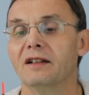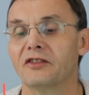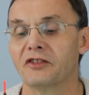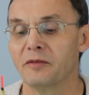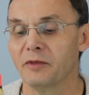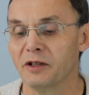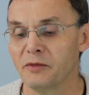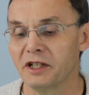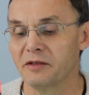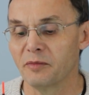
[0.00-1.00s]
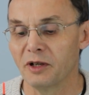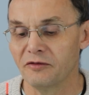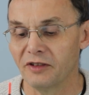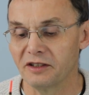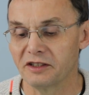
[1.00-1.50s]
3mm pole
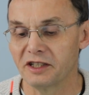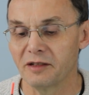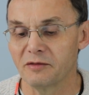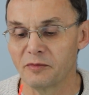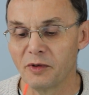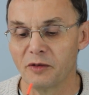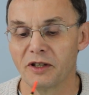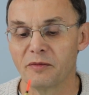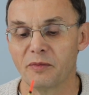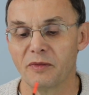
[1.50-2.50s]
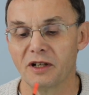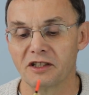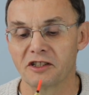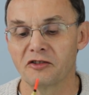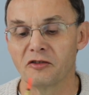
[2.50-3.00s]
float tips, but with a
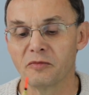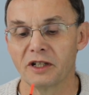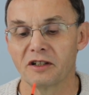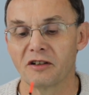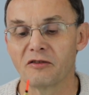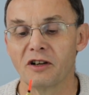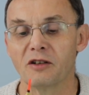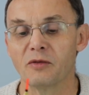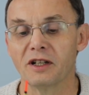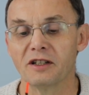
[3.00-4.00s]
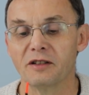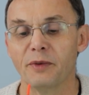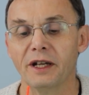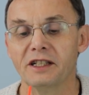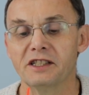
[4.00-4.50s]
strong bit of croakwill at the
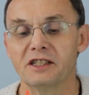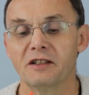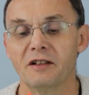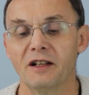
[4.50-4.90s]
base.